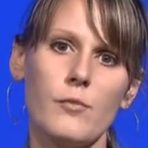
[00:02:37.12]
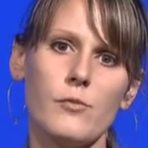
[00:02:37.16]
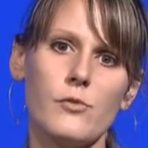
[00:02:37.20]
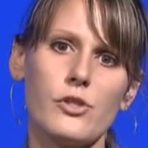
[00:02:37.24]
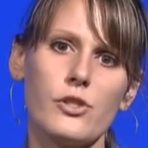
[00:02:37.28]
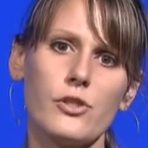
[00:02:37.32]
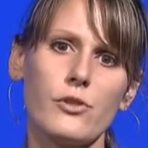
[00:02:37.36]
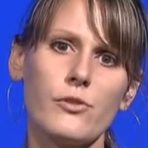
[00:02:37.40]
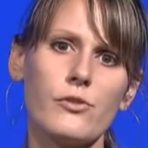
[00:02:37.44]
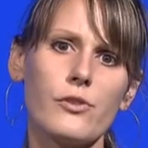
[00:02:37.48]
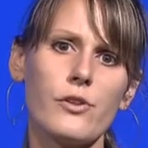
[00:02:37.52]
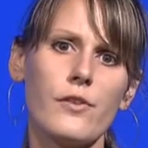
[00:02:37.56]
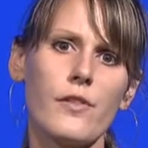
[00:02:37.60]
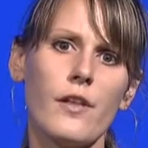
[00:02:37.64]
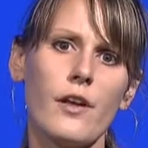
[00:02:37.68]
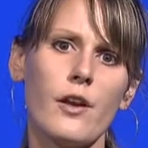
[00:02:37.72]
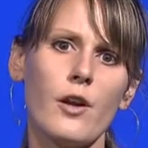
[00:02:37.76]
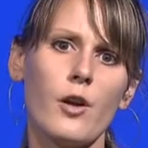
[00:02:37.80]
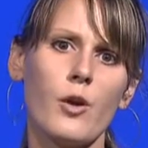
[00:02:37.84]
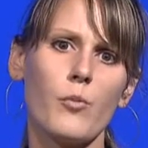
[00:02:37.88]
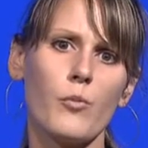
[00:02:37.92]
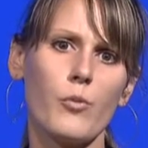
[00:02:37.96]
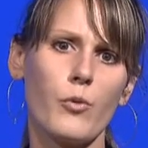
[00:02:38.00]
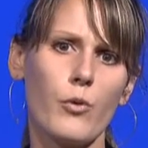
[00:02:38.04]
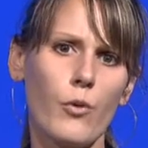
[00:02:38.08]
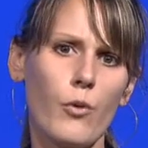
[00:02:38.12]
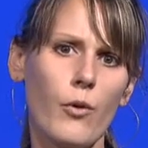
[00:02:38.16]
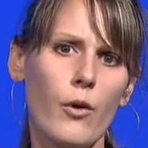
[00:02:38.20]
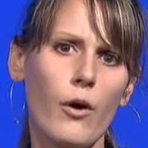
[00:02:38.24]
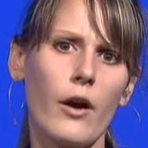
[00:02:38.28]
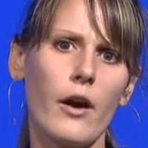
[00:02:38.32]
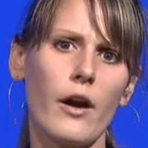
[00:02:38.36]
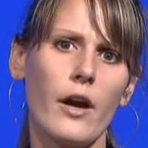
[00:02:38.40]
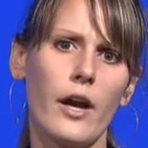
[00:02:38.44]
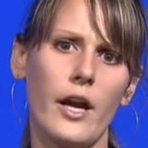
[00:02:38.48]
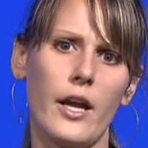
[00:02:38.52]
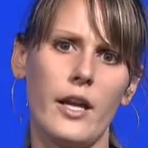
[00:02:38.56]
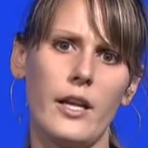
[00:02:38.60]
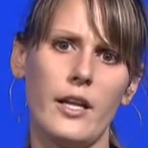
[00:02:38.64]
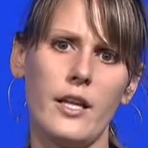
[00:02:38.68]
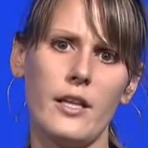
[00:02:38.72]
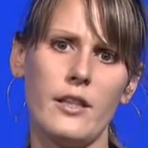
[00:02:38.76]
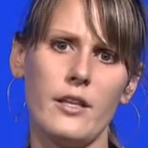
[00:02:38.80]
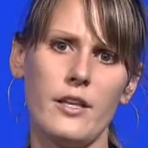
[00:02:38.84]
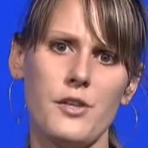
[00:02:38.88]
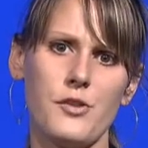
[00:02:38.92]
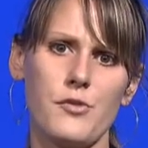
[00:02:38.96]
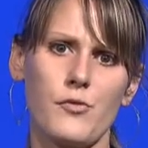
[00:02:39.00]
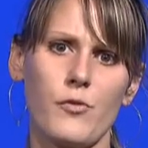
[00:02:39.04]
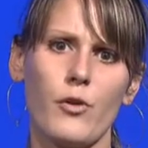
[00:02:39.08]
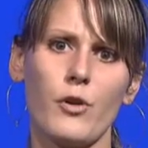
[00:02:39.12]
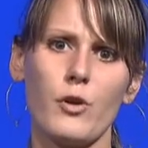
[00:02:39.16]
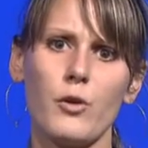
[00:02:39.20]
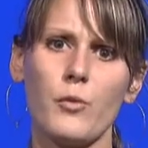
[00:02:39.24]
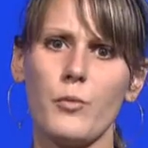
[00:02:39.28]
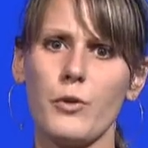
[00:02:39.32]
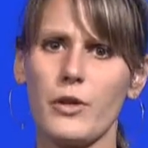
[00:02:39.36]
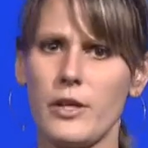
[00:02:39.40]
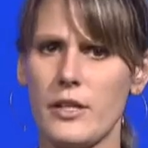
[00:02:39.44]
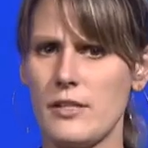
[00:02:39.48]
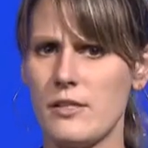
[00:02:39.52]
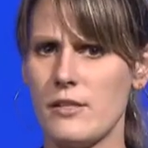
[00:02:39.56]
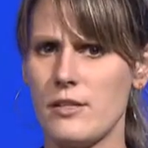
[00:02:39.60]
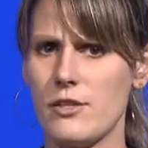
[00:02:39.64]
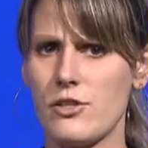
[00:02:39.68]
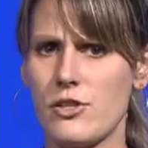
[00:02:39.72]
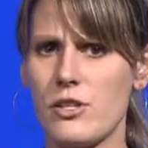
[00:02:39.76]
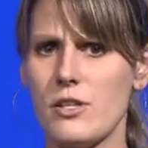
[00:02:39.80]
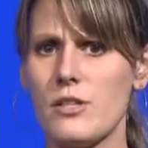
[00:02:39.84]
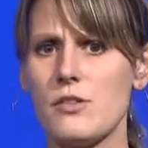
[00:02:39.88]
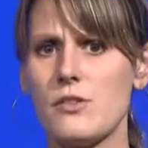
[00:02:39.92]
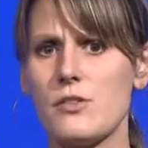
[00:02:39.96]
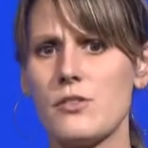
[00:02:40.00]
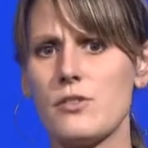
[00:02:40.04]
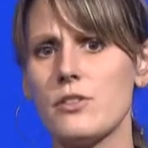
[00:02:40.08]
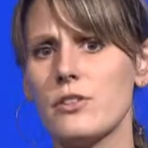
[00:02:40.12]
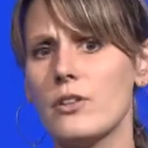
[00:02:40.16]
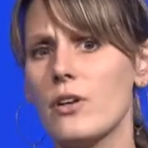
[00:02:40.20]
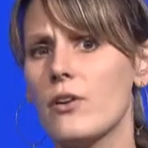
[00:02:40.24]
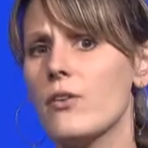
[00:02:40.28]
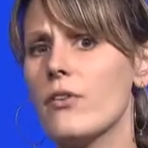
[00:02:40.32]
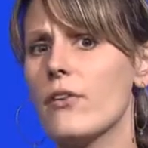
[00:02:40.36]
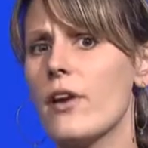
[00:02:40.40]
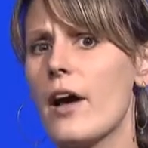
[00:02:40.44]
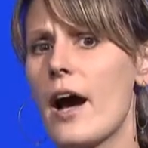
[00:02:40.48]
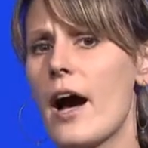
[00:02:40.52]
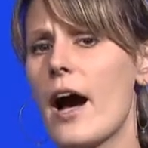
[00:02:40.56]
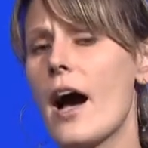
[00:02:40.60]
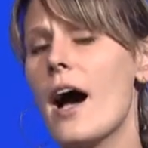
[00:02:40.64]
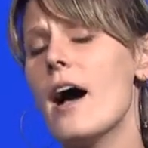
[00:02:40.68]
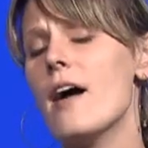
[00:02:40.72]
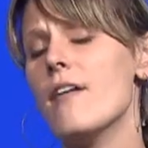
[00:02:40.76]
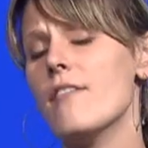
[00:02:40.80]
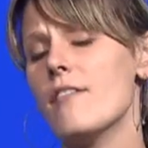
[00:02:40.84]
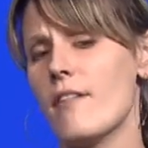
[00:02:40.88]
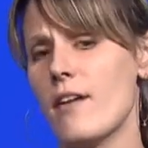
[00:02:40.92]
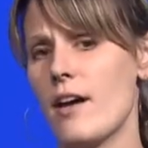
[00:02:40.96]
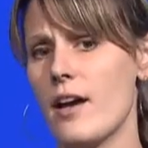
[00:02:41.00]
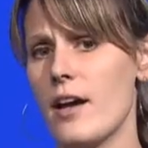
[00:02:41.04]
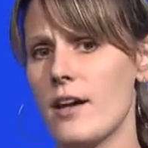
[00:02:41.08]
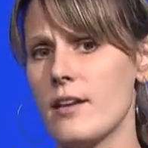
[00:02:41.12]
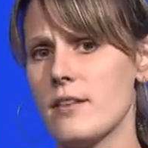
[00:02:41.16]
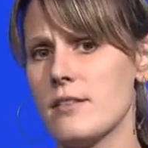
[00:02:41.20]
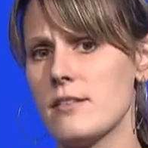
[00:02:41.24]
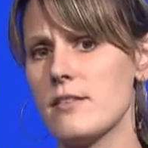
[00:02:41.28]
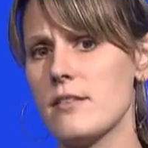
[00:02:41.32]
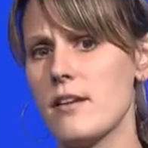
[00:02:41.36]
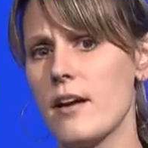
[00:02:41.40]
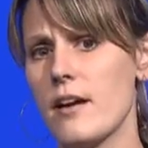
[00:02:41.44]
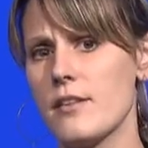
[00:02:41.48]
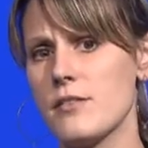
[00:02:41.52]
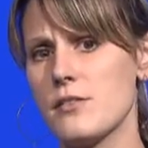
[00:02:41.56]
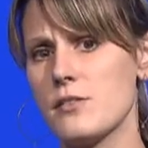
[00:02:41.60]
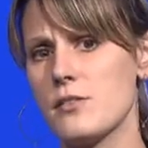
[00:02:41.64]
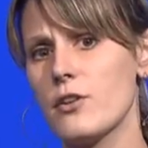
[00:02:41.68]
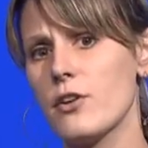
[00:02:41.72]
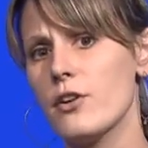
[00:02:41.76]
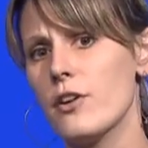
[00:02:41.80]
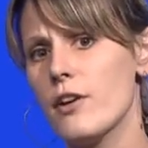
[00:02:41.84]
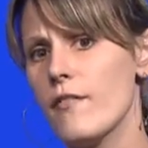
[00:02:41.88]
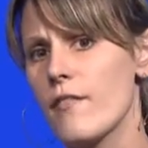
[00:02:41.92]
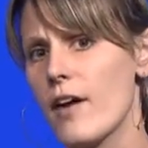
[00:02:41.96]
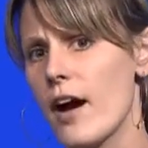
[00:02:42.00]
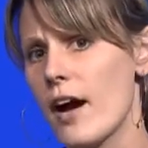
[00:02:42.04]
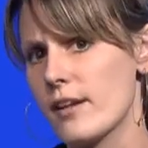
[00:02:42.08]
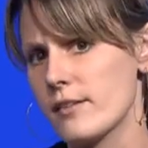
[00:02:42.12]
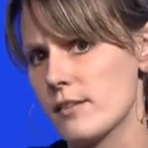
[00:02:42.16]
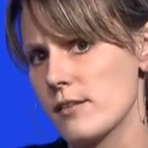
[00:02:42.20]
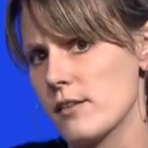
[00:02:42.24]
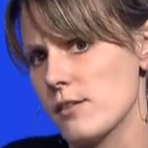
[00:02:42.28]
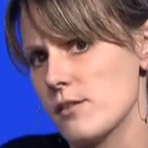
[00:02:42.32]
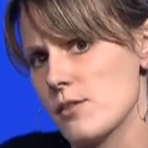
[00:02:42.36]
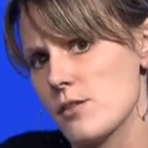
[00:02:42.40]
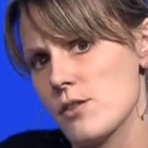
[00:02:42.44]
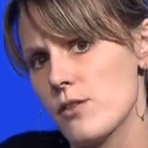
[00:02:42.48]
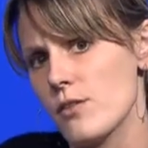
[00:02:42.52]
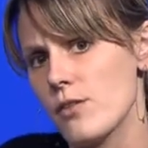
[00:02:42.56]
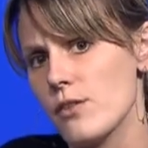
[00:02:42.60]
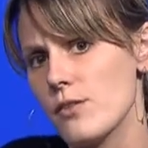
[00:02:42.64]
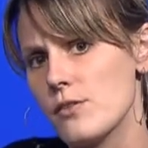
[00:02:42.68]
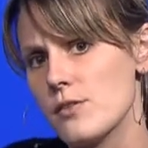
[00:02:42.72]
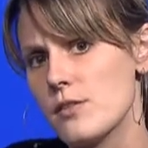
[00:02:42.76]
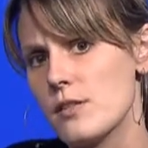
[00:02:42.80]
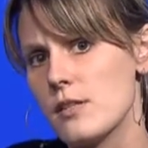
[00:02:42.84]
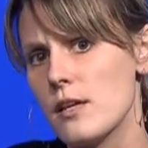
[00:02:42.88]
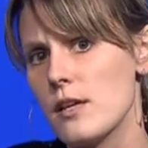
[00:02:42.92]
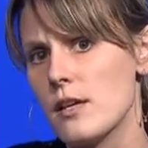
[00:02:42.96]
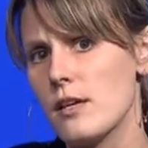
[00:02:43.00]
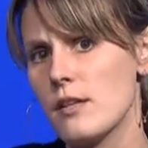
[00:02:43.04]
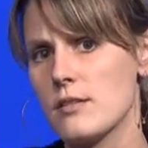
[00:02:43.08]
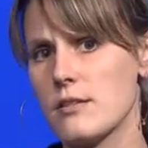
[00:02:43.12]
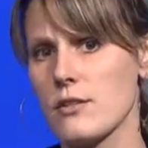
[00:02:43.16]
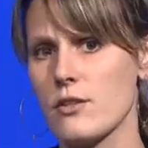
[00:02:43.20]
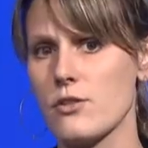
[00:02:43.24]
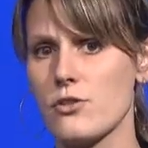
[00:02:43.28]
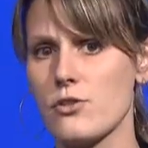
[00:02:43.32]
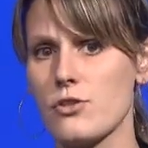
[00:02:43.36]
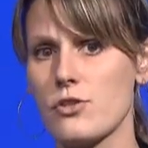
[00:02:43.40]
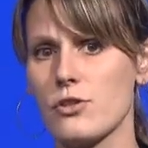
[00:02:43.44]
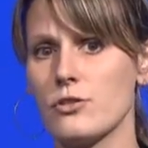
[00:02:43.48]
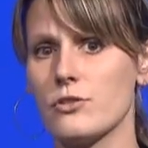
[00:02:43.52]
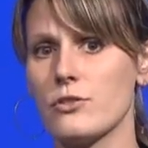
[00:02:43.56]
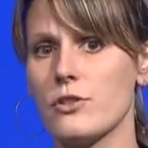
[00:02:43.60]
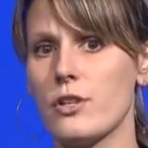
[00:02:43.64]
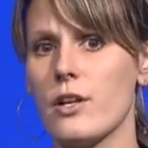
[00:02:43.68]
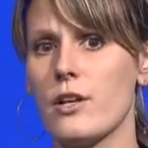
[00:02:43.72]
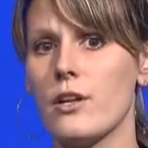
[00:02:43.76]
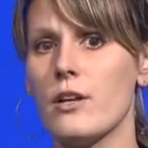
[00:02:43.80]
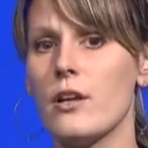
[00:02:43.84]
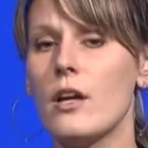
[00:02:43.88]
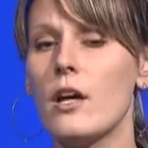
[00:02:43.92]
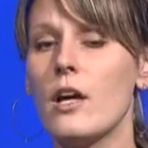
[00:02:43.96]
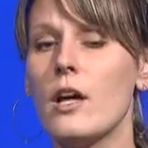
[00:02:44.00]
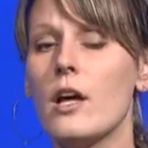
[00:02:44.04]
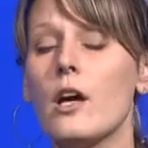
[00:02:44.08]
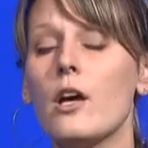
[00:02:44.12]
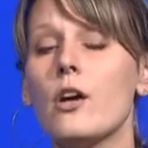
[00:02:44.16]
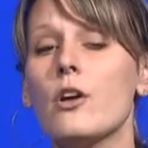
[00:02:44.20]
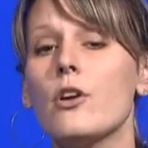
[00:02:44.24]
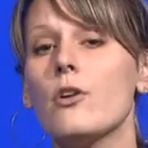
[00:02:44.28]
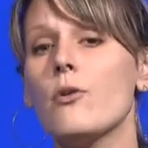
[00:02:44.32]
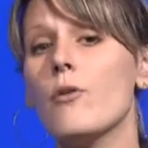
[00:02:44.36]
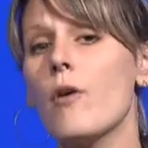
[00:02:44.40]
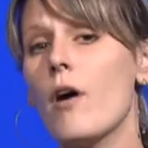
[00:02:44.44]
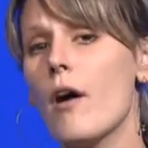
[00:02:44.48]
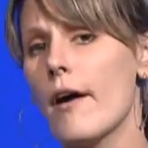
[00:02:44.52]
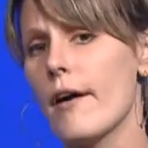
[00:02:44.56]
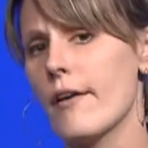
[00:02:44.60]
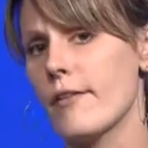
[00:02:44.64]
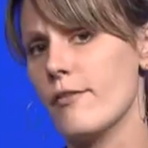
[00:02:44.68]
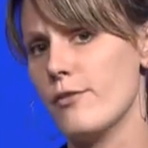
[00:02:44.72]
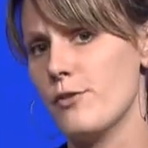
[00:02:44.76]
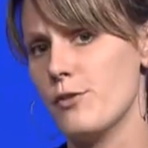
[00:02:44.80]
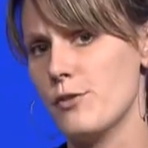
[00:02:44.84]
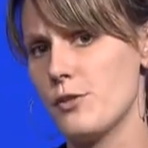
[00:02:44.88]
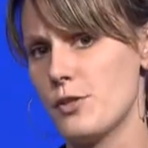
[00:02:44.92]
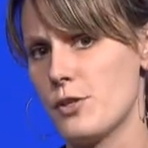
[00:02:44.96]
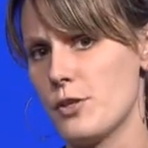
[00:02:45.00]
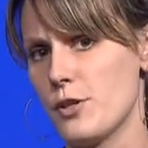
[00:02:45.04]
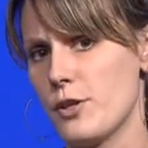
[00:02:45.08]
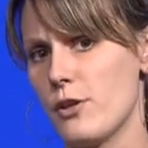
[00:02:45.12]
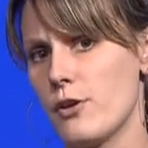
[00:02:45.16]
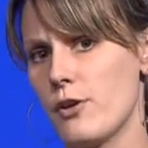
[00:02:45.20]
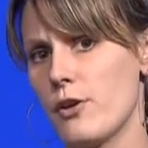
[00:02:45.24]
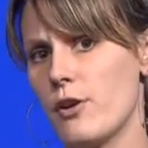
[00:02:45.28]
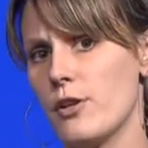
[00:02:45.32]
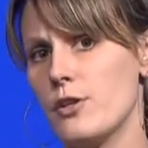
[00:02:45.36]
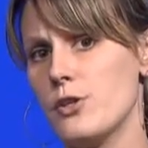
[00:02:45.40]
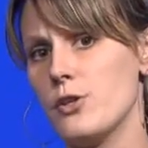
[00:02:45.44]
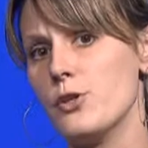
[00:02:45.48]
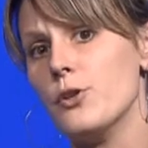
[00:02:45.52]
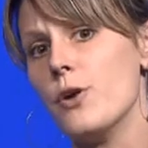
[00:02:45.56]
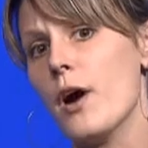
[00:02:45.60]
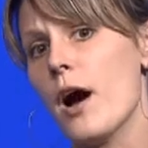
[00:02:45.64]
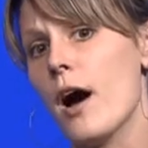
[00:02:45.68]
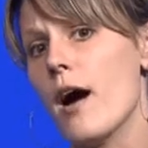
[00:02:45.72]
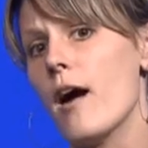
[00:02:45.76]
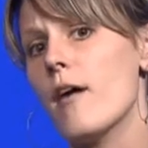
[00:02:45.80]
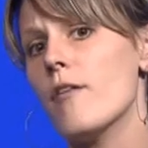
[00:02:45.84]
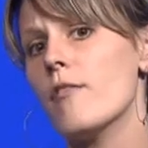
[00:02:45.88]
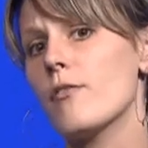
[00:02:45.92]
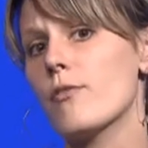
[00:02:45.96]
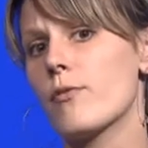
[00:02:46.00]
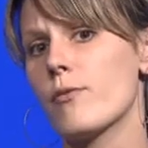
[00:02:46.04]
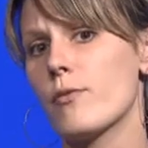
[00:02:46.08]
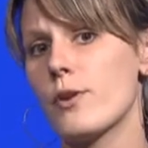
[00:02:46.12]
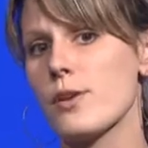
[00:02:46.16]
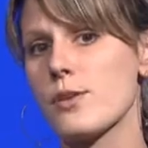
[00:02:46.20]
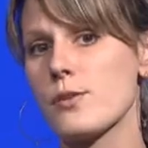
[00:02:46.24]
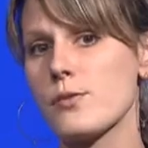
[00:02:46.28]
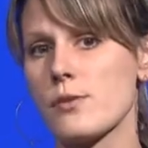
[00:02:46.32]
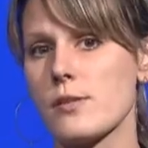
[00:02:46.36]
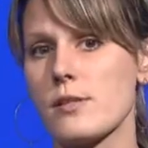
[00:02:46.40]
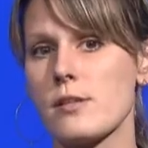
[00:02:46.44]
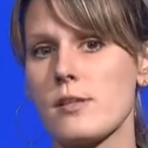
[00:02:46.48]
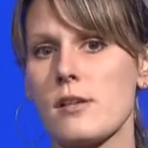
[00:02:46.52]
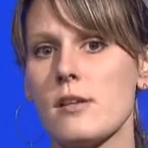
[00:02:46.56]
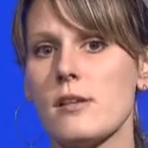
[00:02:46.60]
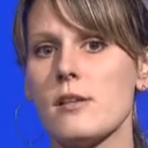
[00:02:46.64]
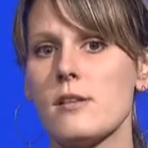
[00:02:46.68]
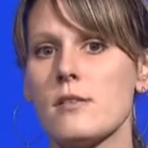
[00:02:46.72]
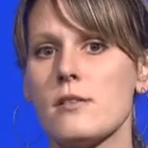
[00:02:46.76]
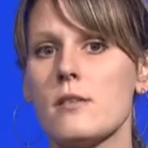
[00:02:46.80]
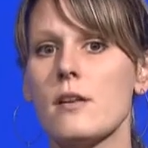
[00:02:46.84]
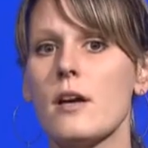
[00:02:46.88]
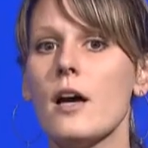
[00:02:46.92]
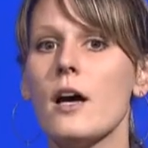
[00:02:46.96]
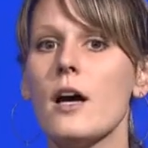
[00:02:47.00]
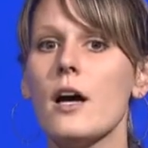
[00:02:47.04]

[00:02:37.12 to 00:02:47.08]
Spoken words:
Children that are poor and in these vulnerable conditions don't have as good of access to those things as children who are food secure and do have resources.